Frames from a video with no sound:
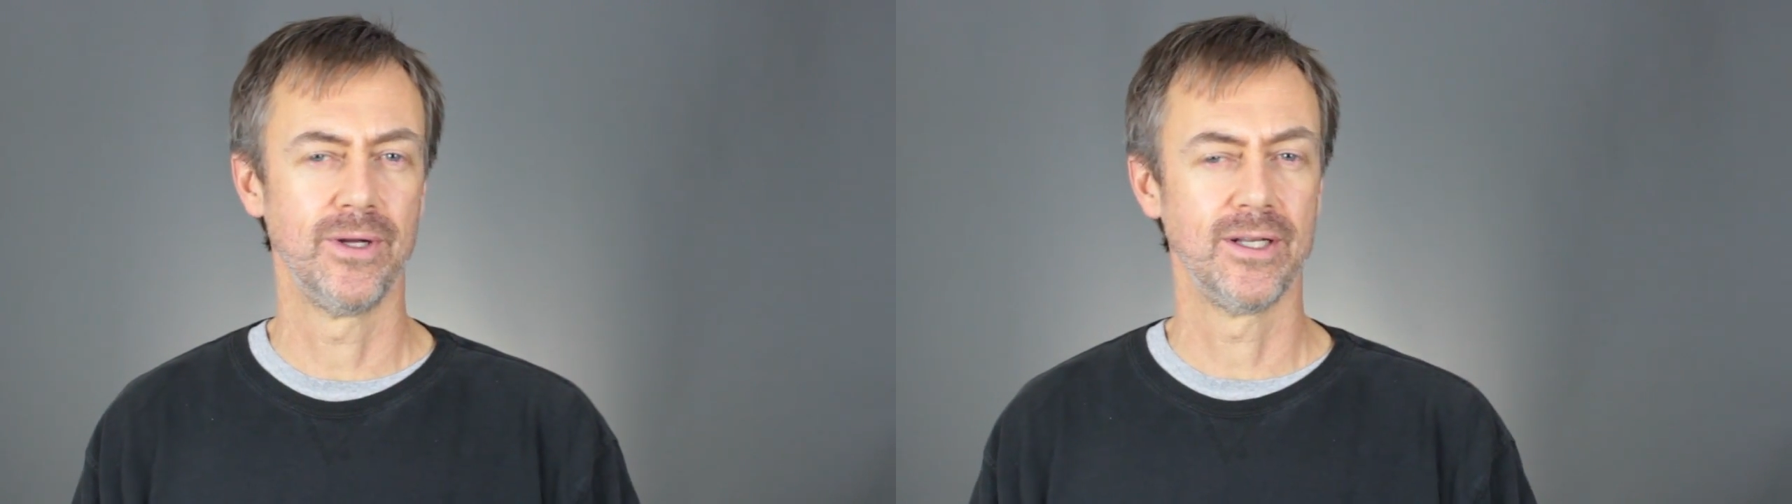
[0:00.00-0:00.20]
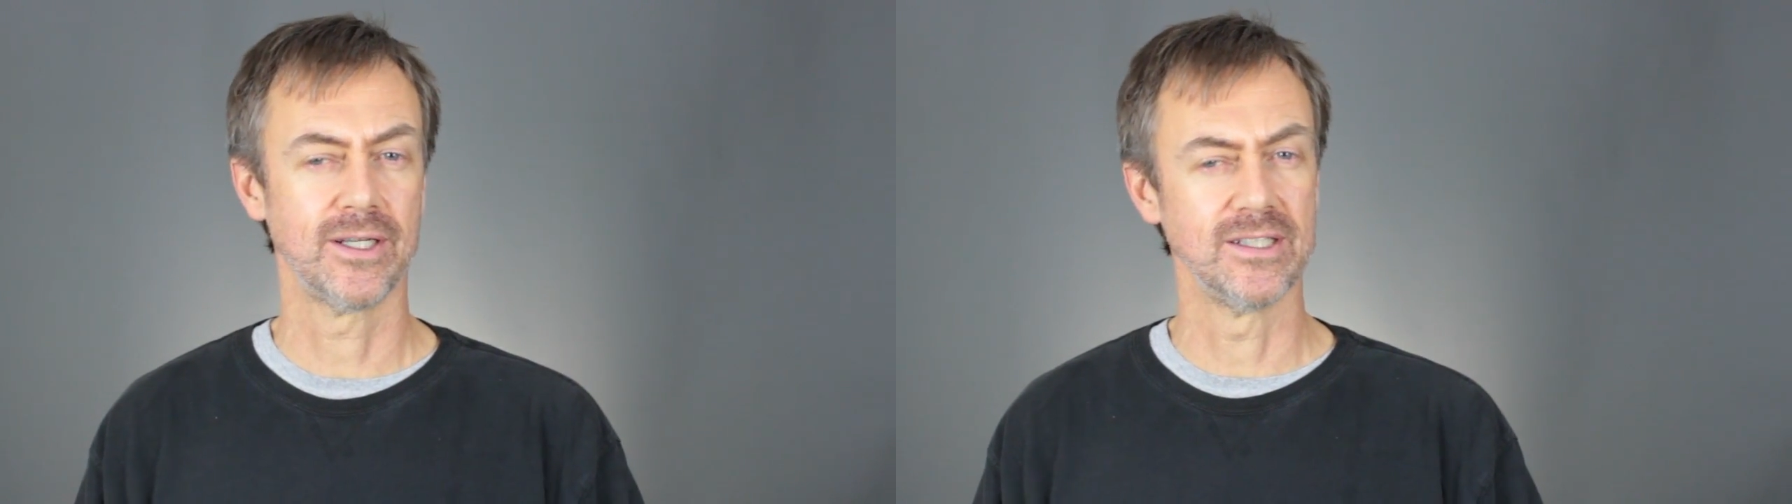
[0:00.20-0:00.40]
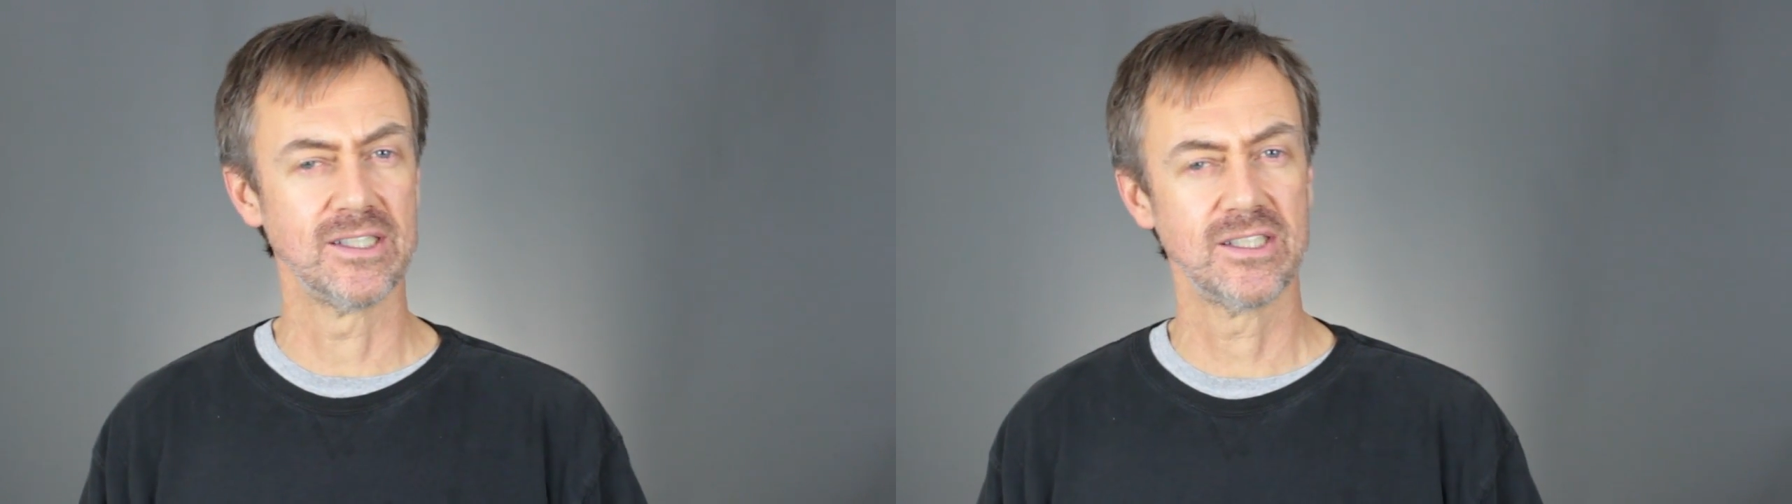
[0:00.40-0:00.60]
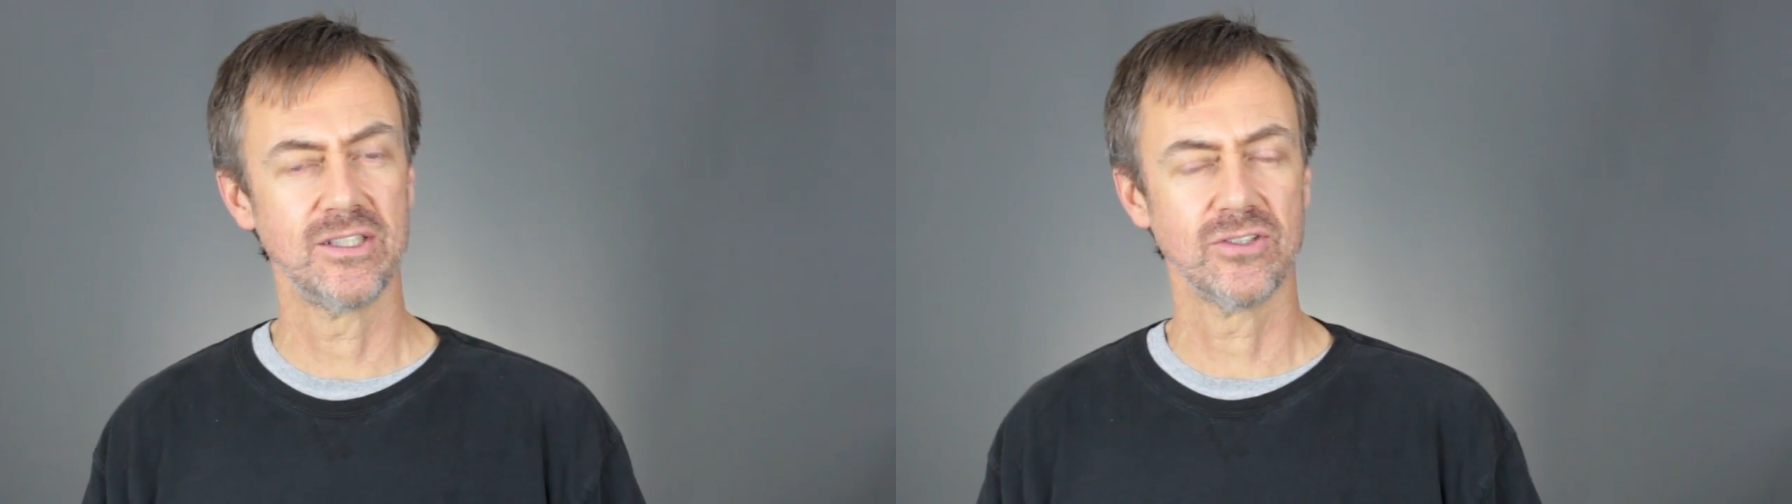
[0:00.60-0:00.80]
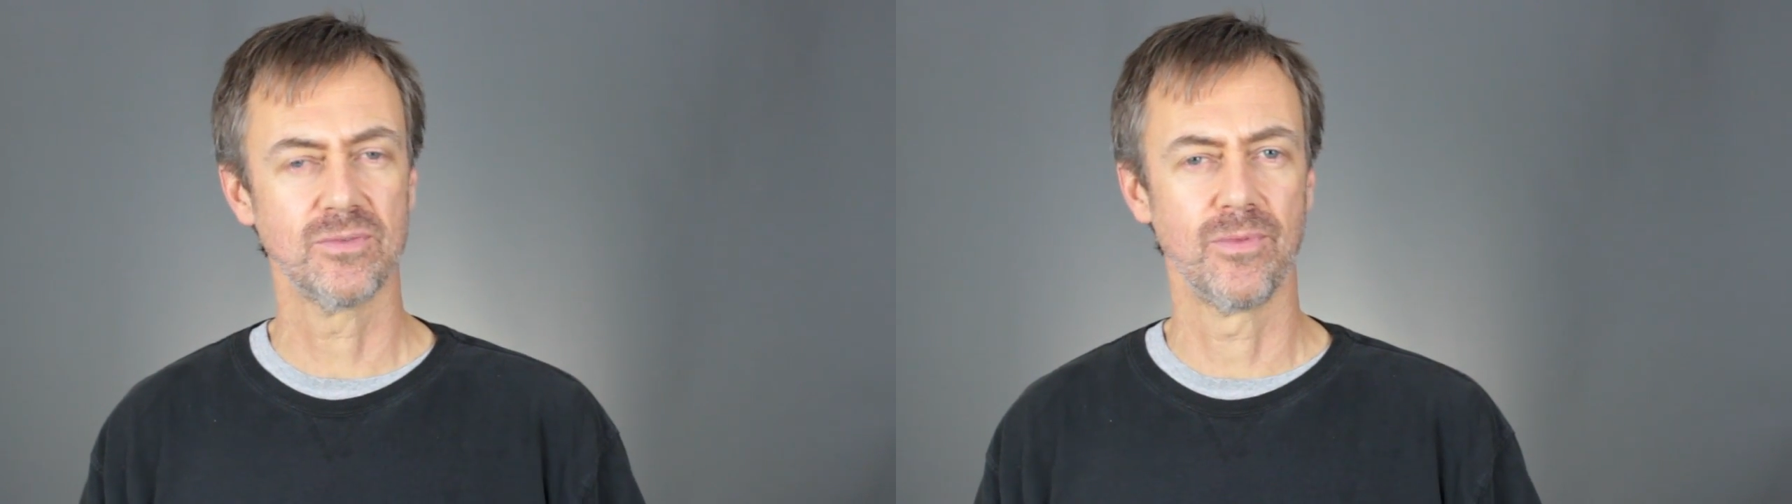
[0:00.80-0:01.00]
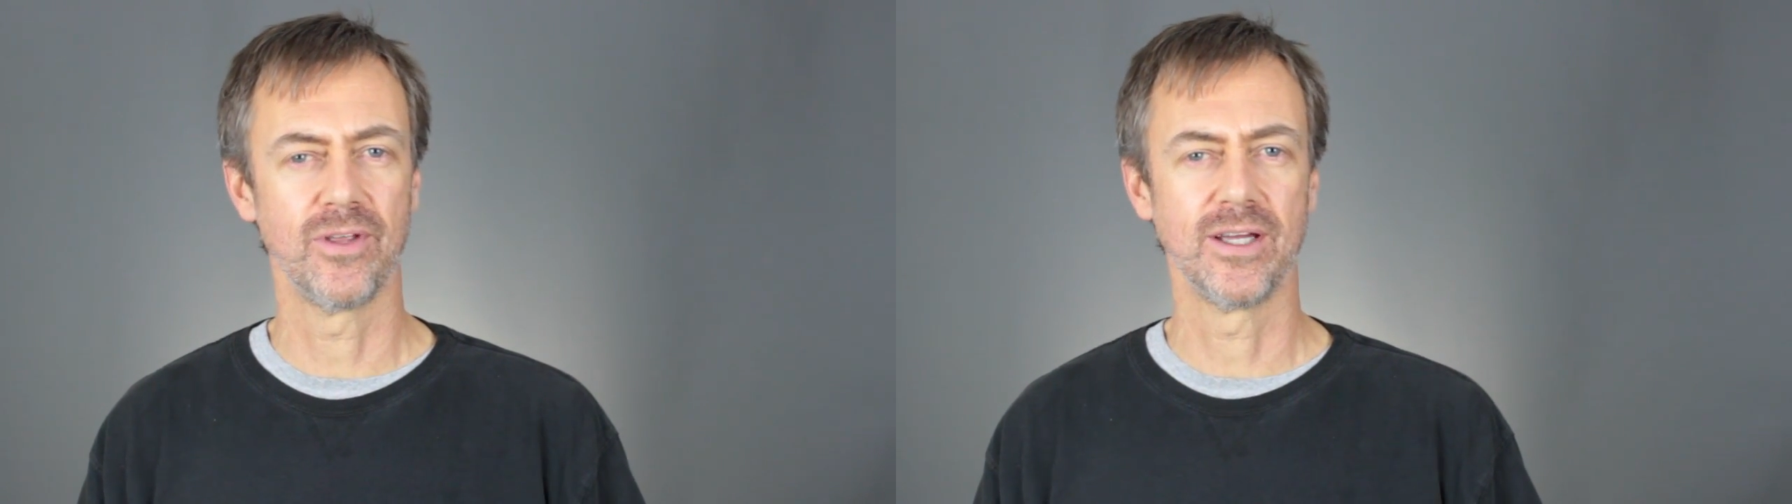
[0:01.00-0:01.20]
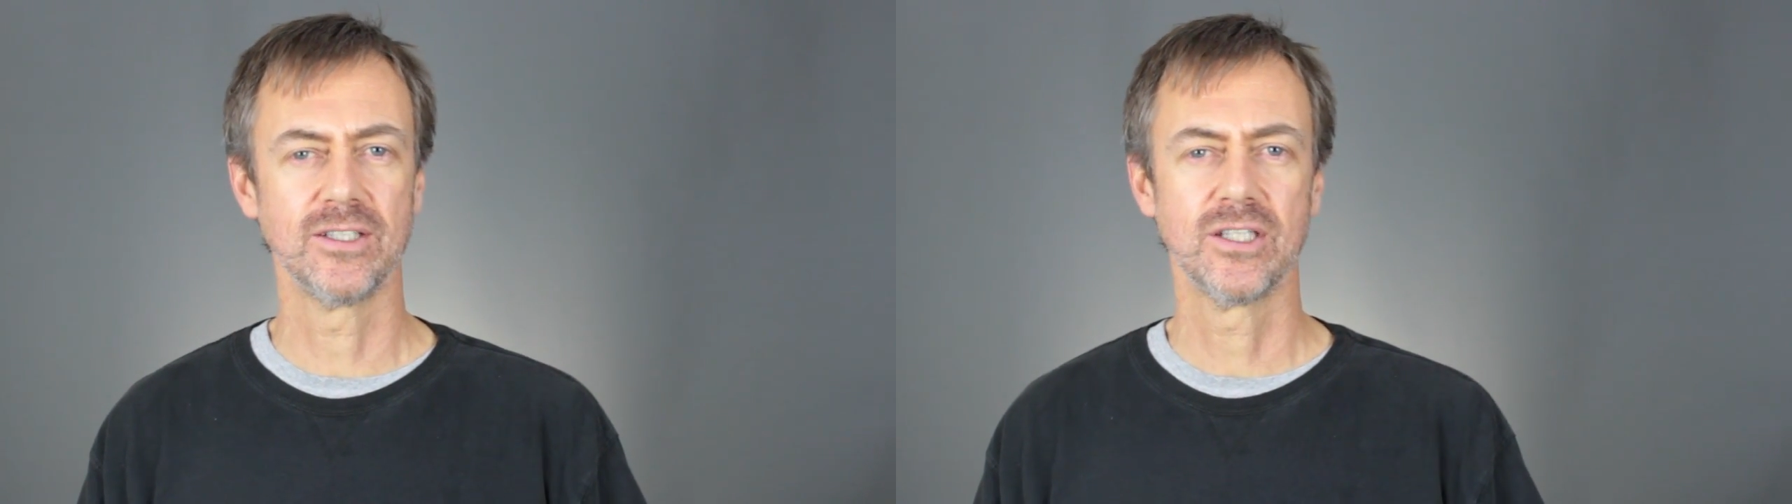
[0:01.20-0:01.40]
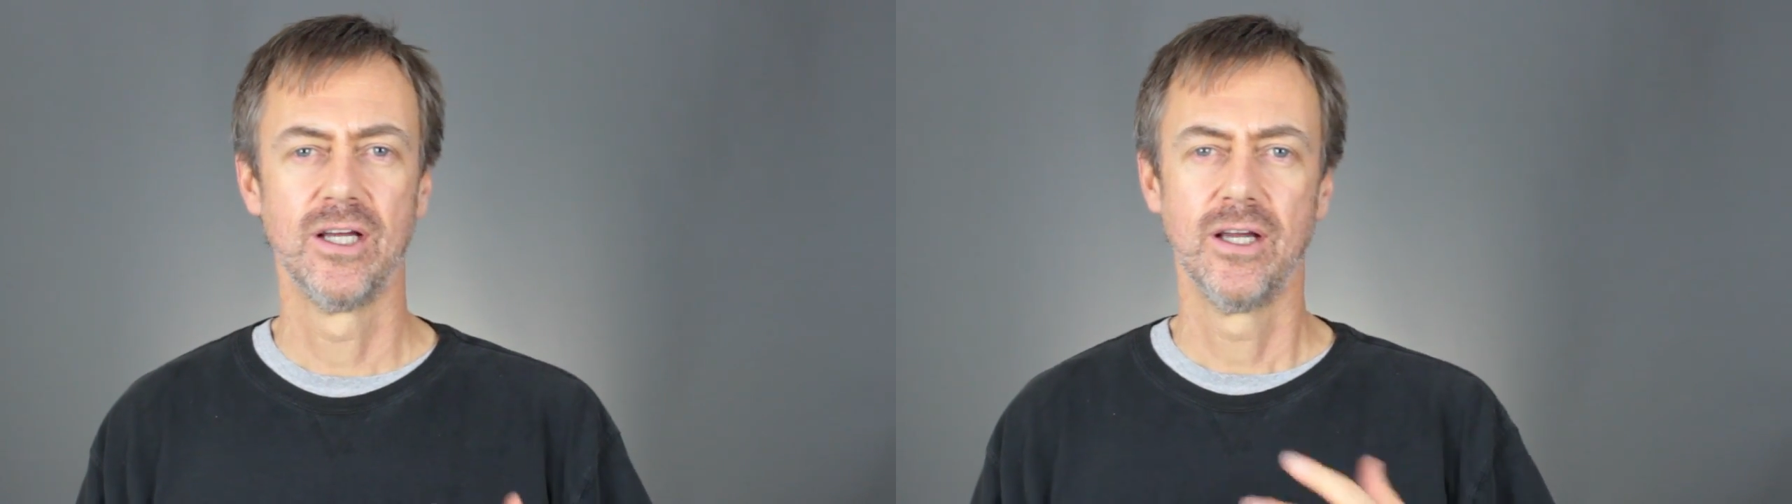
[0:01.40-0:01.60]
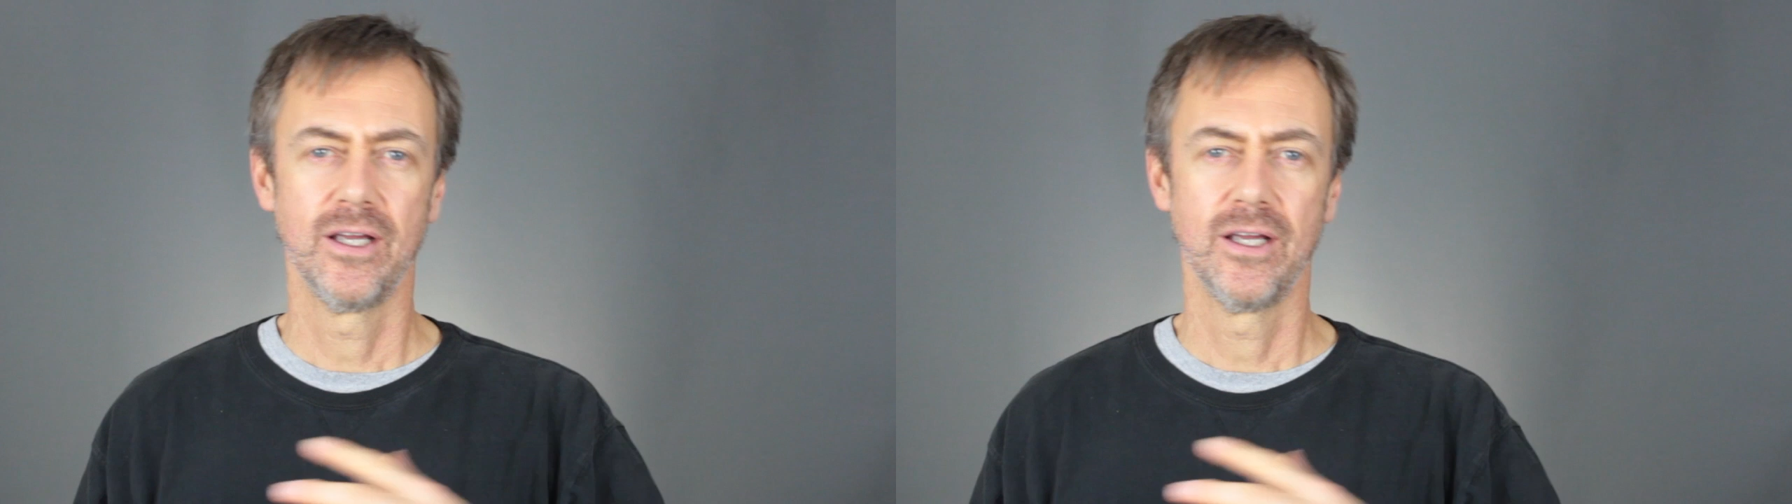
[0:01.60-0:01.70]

way to conceal some things.